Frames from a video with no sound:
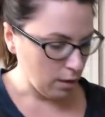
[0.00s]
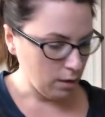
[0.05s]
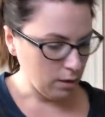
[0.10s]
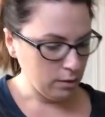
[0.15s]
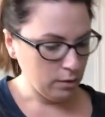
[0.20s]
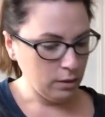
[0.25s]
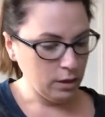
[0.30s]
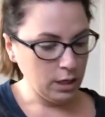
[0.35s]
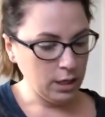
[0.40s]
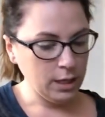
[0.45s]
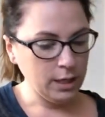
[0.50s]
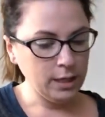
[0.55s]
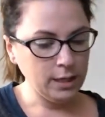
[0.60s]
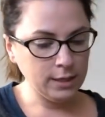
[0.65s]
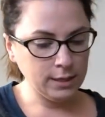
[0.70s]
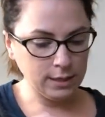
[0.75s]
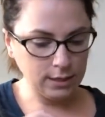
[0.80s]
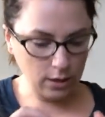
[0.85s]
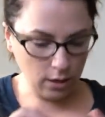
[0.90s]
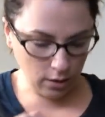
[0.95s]

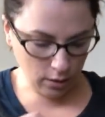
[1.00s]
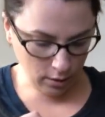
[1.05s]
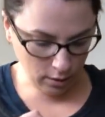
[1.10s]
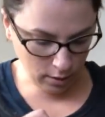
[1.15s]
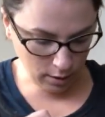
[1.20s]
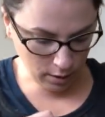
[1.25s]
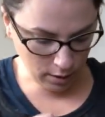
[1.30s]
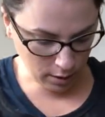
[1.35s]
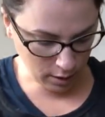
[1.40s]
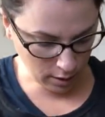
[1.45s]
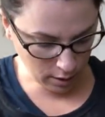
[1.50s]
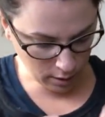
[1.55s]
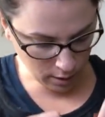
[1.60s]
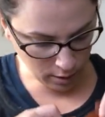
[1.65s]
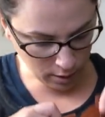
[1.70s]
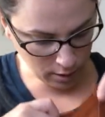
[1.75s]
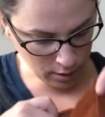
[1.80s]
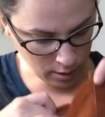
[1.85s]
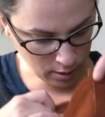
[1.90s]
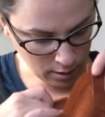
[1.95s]
These
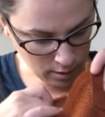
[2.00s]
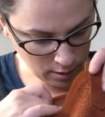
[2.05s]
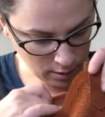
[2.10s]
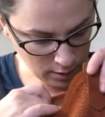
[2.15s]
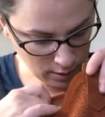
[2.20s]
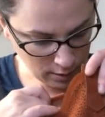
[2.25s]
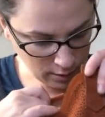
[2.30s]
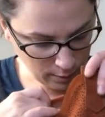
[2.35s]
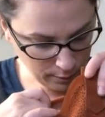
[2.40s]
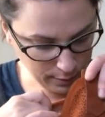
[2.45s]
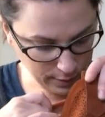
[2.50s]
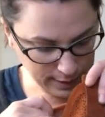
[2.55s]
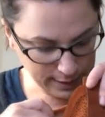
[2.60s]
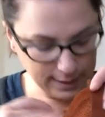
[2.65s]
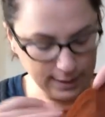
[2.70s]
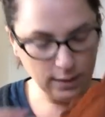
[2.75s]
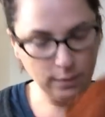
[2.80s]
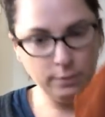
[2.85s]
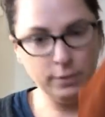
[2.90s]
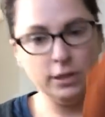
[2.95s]
are
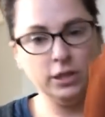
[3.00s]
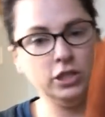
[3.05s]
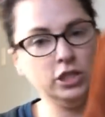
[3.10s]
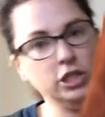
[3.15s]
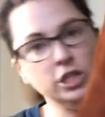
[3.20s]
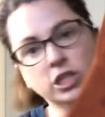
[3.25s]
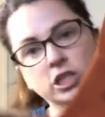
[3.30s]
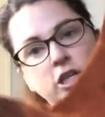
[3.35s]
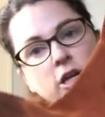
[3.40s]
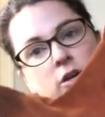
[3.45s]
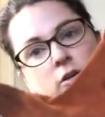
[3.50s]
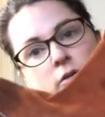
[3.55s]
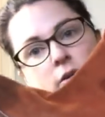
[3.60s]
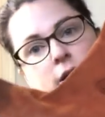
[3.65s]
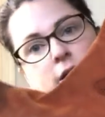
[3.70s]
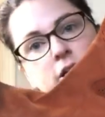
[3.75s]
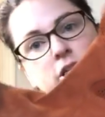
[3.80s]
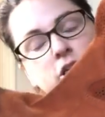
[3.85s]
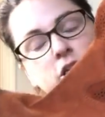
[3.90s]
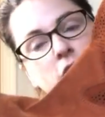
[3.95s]
BCBG
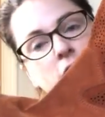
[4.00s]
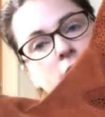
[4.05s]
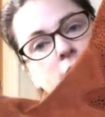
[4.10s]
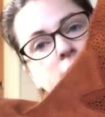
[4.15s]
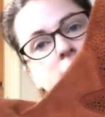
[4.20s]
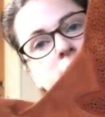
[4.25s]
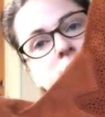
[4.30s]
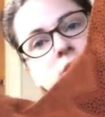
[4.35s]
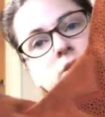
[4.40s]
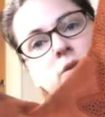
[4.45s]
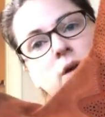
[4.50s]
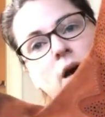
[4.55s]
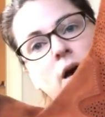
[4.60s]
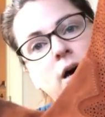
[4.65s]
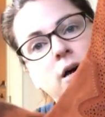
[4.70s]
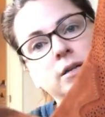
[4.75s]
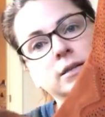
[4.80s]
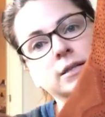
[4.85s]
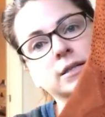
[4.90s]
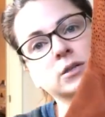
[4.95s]
generation
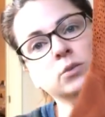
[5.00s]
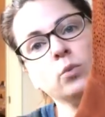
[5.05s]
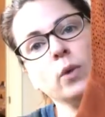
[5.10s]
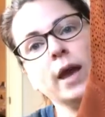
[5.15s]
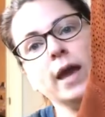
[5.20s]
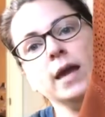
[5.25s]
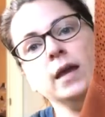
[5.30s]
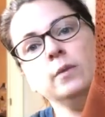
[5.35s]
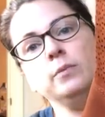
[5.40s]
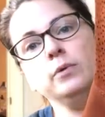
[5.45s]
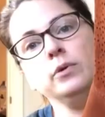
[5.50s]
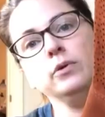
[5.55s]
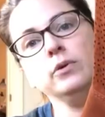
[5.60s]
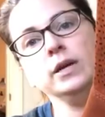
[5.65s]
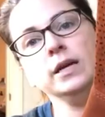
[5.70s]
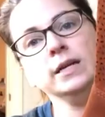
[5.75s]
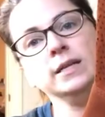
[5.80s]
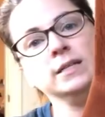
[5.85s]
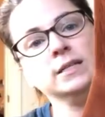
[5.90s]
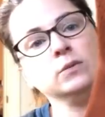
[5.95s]
suede
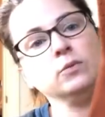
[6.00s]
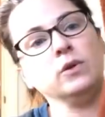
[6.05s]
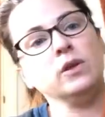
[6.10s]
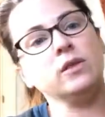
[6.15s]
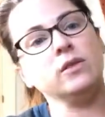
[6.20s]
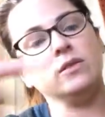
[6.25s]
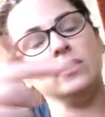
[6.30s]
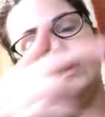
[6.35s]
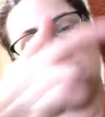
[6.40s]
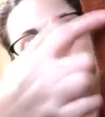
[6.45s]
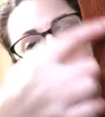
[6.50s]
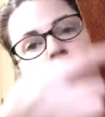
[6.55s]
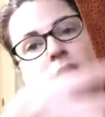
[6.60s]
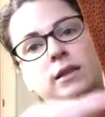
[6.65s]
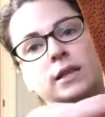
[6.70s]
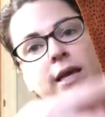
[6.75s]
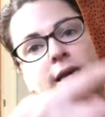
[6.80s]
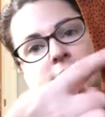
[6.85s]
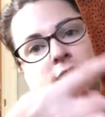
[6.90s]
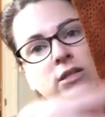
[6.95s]
booties with the
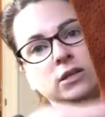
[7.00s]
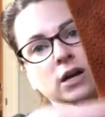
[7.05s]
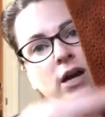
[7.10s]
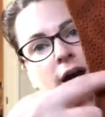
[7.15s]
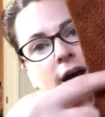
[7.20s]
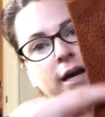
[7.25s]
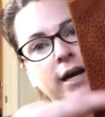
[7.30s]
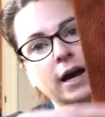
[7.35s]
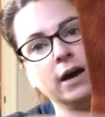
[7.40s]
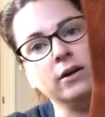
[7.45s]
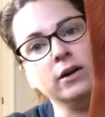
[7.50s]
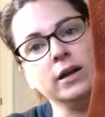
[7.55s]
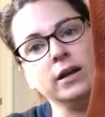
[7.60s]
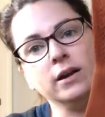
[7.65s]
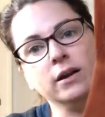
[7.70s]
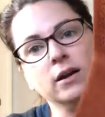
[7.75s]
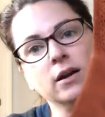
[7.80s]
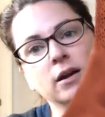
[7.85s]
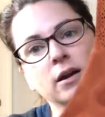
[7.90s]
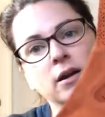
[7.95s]
laser cut out
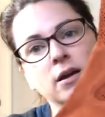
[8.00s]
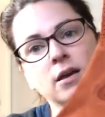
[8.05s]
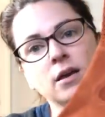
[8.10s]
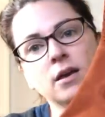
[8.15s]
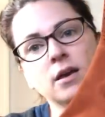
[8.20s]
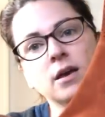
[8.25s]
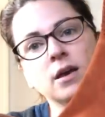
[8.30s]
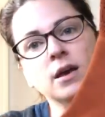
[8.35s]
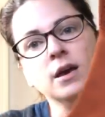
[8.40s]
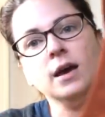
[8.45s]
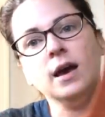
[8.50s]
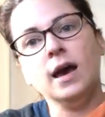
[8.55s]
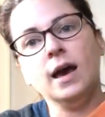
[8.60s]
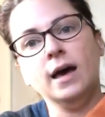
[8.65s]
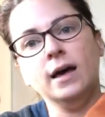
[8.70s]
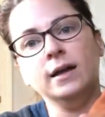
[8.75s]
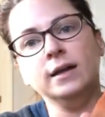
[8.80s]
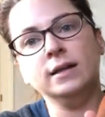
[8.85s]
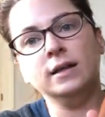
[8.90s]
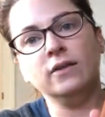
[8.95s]
here.
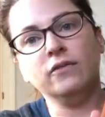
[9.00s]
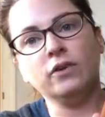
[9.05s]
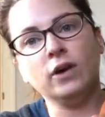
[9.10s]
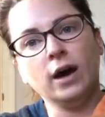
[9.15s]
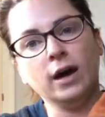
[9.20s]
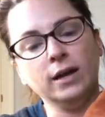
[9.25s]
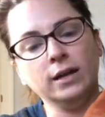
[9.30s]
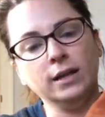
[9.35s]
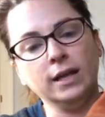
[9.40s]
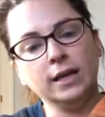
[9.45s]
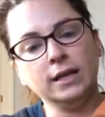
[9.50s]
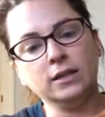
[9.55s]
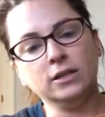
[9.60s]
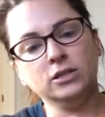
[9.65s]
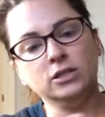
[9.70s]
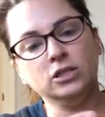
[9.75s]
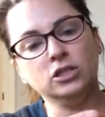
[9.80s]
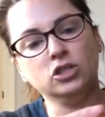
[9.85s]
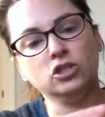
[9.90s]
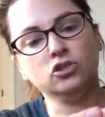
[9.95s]
And they've got like the
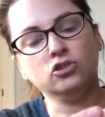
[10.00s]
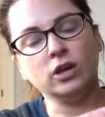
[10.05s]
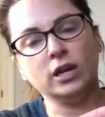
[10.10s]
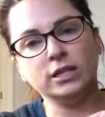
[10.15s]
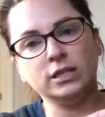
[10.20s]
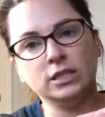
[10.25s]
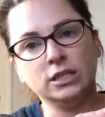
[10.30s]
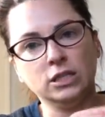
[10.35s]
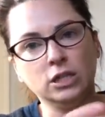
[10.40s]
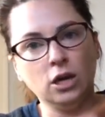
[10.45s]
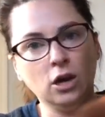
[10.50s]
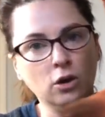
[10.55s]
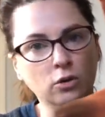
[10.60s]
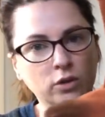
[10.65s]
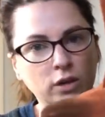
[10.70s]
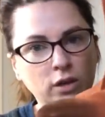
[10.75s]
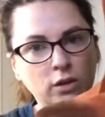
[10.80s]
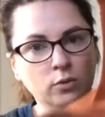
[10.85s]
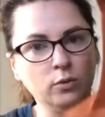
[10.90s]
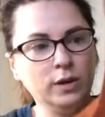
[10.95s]
distressed toe.
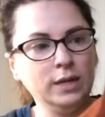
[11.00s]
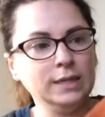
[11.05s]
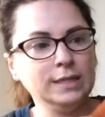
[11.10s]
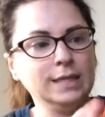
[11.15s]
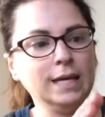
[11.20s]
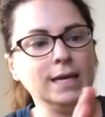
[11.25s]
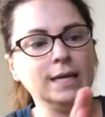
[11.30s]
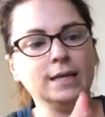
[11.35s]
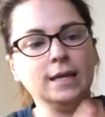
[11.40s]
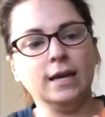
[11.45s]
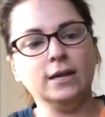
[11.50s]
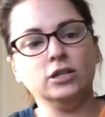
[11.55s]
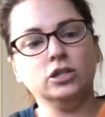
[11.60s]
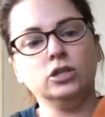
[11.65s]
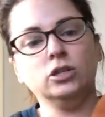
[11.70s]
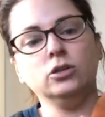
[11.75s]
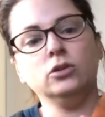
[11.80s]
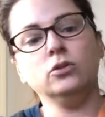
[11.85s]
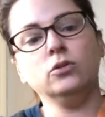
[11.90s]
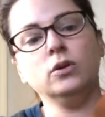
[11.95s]
The other one is like that
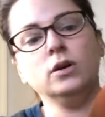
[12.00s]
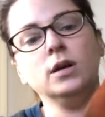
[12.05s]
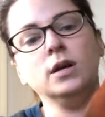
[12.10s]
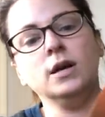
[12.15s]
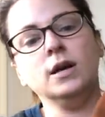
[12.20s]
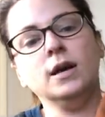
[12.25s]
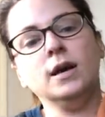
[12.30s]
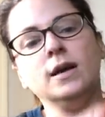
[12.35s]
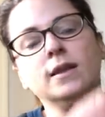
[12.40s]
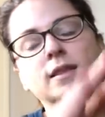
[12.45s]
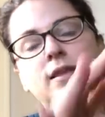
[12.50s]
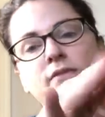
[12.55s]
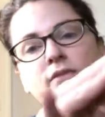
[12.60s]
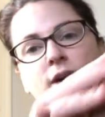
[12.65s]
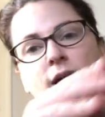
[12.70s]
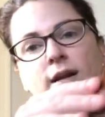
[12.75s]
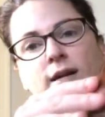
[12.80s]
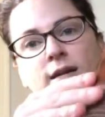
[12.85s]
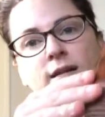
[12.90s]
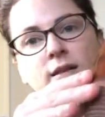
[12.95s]
too. And they've
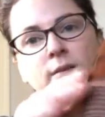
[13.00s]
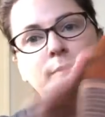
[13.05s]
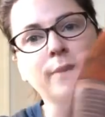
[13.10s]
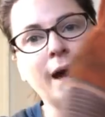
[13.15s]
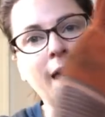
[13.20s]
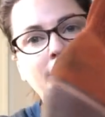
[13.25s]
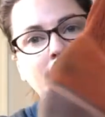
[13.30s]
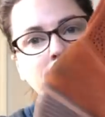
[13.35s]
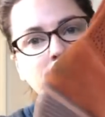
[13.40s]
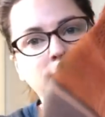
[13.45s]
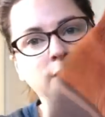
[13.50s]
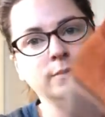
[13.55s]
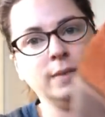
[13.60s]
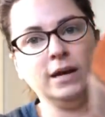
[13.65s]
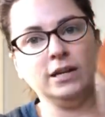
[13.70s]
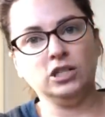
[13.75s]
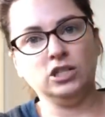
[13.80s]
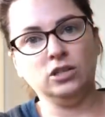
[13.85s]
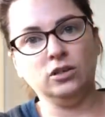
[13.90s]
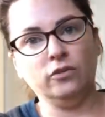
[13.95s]
got it in the back to
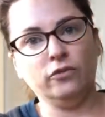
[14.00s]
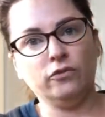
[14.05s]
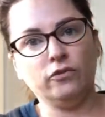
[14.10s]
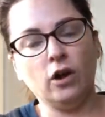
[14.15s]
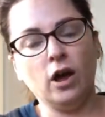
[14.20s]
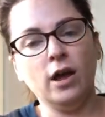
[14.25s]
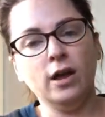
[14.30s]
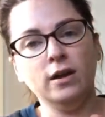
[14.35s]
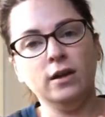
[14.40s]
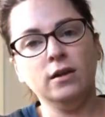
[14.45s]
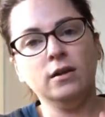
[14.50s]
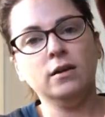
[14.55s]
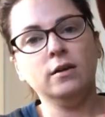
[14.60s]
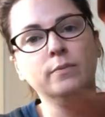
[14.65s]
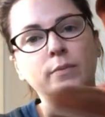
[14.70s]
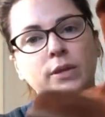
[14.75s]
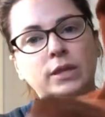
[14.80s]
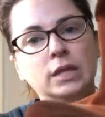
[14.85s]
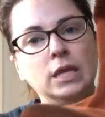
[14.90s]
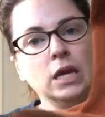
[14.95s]
match the front.
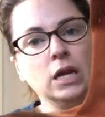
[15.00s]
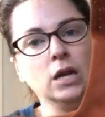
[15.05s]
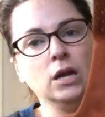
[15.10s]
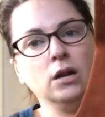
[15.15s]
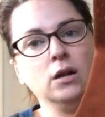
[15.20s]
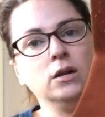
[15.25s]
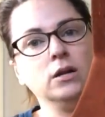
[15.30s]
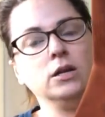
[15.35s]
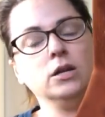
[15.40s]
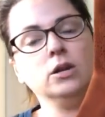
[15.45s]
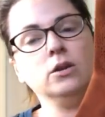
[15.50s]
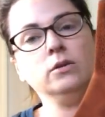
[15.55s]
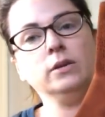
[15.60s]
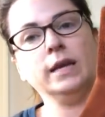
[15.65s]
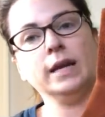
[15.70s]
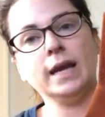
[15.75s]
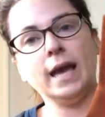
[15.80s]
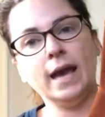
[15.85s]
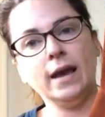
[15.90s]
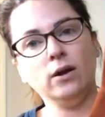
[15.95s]
But they're, you know,
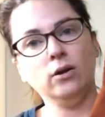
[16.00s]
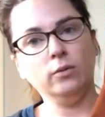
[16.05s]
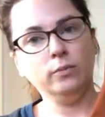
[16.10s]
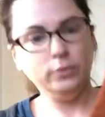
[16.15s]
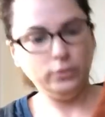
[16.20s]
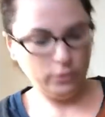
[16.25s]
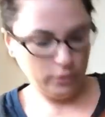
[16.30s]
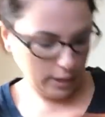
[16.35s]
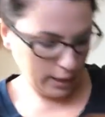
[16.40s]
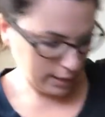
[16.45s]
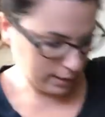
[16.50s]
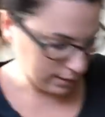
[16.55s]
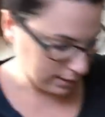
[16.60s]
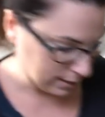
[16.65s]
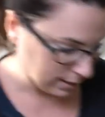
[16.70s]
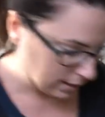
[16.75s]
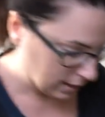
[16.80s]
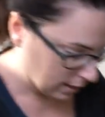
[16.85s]
like ankle booties.